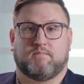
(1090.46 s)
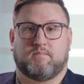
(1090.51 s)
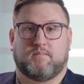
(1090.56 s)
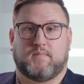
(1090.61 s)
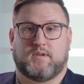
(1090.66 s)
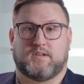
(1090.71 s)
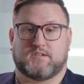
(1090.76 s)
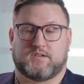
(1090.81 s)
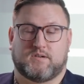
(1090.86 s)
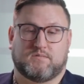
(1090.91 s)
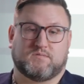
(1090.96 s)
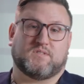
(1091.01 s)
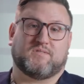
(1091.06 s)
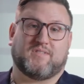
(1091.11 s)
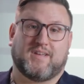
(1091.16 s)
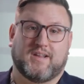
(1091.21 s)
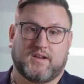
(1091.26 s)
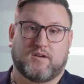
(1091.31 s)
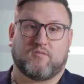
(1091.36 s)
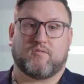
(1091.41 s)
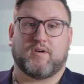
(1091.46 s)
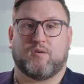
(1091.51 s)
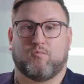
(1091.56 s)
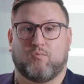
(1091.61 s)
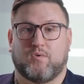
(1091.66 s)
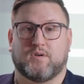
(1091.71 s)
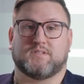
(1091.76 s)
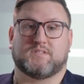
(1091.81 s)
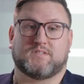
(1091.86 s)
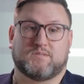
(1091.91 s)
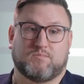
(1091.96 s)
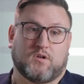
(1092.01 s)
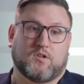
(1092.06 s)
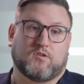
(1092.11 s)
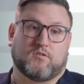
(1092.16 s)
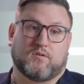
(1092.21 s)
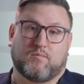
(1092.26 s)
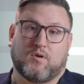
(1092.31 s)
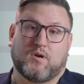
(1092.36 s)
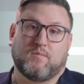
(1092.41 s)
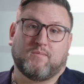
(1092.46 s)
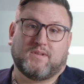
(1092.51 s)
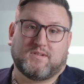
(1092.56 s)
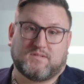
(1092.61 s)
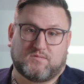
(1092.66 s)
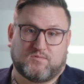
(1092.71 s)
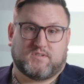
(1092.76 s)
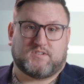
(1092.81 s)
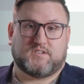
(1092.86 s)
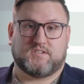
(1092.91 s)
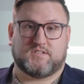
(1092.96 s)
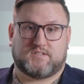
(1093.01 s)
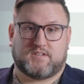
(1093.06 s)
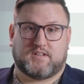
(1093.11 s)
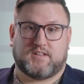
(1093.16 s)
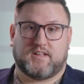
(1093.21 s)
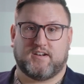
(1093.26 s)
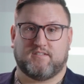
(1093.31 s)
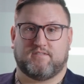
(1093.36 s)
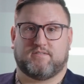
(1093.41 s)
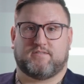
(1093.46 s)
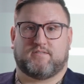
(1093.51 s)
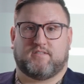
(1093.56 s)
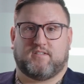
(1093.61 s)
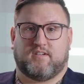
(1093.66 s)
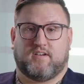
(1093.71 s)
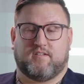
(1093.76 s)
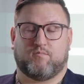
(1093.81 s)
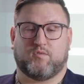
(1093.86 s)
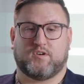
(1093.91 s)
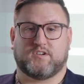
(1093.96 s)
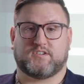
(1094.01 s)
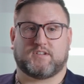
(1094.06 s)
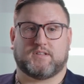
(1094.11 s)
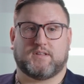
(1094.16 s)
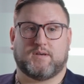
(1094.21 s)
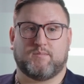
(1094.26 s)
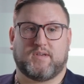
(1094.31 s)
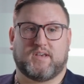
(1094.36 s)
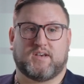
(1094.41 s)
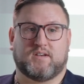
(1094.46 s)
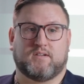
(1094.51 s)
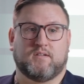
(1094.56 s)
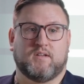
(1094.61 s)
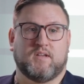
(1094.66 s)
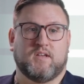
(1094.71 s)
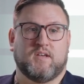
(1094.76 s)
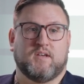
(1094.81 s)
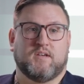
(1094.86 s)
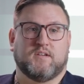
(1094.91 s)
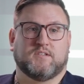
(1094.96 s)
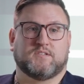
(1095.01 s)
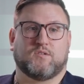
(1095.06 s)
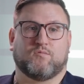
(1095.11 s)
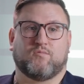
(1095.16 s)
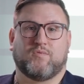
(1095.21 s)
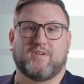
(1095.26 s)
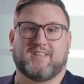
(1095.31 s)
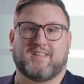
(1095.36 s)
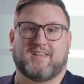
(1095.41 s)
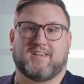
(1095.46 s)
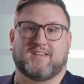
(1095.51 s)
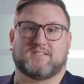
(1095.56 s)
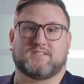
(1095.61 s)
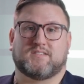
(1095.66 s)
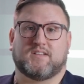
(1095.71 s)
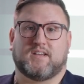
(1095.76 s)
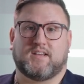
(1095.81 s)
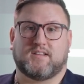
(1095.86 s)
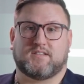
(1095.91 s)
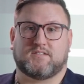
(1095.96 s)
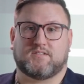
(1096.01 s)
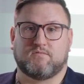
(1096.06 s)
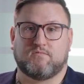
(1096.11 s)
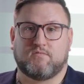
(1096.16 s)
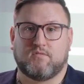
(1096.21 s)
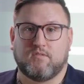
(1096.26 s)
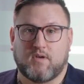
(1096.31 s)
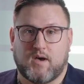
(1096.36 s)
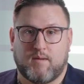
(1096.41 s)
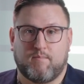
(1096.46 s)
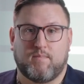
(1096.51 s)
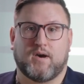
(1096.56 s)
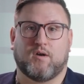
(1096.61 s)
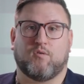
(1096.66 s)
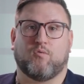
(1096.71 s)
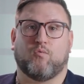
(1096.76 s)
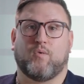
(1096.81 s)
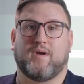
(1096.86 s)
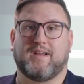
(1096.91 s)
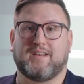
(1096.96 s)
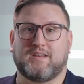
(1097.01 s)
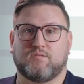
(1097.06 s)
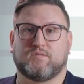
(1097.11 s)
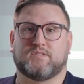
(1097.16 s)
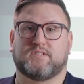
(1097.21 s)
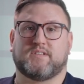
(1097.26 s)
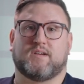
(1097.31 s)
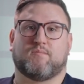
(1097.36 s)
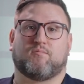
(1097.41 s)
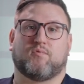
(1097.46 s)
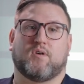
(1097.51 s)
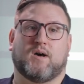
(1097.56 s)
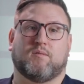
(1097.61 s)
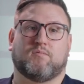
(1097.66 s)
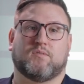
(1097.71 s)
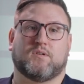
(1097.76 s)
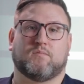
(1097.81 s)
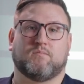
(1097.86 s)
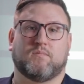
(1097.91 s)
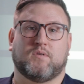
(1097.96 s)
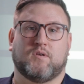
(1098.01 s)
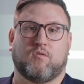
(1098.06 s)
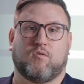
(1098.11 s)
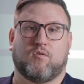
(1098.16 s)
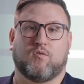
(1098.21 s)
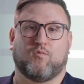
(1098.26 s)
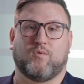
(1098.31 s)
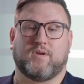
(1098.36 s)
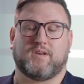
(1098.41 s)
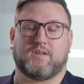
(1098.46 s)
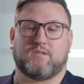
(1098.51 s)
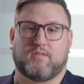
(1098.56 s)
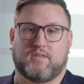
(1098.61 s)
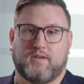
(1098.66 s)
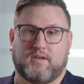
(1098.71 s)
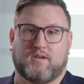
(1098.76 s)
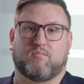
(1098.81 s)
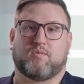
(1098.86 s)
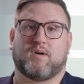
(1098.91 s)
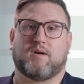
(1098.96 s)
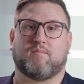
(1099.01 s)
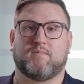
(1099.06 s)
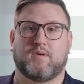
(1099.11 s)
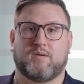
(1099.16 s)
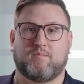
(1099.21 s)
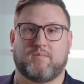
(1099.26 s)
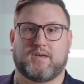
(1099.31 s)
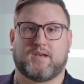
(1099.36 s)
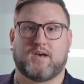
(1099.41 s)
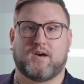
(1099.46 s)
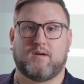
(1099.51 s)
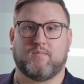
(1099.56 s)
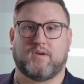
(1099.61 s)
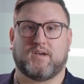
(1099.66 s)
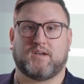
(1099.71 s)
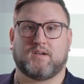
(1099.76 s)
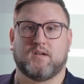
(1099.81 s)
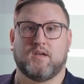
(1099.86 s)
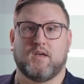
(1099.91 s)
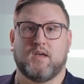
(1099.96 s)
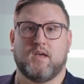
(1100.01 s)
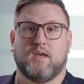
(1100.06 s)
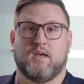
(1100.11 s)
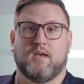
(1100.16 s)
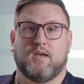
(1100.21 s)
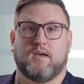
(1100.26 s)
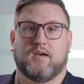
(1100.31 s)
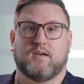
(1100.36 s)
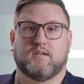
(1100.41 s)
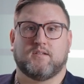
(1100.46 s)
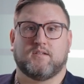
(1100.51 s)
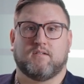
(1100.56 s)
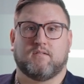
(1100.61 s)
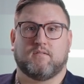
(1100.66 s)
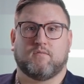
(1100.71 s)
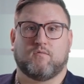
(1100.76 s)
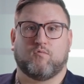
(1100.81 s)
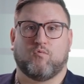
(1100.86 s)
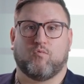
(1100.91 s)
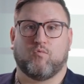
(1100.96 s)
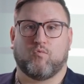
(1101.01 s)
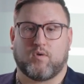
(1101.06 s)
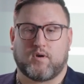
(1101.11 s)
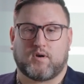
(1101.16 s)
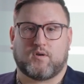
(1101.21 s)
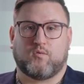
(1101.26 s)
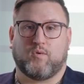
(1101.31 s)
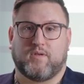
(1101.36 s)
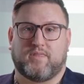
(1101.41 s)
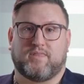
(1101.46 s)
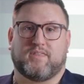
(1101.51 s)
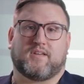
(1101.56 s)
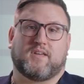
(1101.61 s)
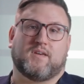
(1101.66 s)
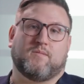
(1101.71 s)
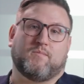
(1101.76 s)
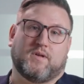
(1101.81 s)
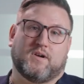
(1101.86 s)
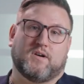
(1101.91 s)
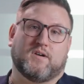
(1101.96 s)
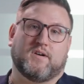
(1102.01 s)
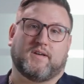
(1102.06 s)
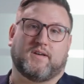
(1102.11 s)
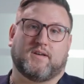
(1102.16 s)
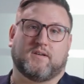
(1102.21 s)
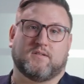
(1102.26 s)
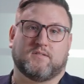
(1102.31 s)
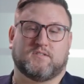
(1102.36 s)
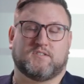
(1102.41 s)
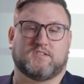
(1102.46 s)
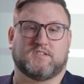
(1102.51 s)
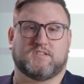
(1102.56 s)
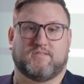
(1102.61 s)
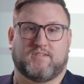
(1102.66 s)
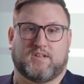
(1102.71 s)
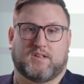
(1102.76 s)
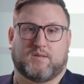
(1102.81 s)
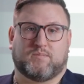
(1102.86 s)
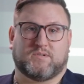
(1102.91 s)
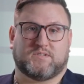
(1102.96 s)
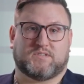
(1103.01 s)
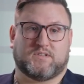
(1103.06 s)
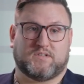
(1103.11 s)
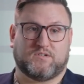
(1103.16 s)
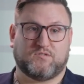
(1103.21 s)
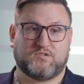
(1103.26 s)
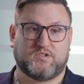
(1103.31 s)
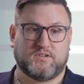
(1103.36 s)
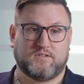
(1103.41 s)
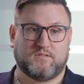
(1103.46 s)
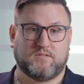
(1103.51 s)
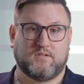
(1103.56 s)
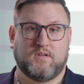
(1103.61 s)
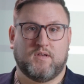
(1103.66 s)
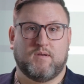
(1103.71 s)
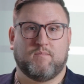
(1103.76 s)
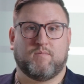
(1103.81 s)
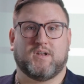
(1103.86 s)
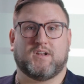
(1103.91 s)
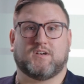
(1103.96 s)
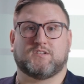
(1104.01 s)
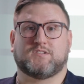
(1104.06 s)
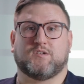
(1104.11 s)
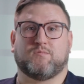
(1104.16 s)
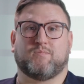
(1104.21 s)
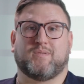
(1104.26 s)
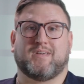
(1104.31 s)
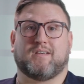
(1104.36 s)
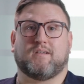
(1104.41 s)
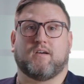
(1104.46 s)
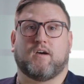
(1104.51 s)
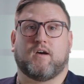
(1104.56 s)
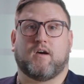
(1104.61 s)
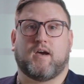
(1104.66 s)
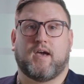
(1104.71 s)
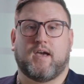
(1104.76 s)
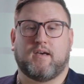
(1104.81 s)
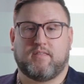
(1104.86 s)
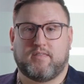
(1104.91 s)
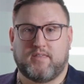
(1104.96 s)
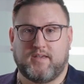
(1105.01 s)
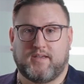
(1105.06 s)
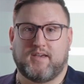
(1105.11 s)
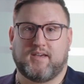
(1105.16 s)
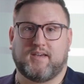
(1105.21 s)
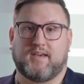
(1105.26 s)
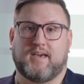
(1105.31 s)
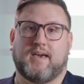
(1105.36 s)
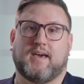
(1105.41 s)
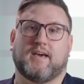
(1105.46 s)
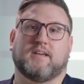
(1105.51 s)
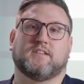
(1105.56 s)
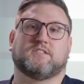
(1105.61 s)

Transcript: in terms of getting around one smaller apartment, which is a lot of British Columbia. So really it's about when you see a problem or when you think a problem might be coming, work with the community to develop a solution, but also be thinking ahead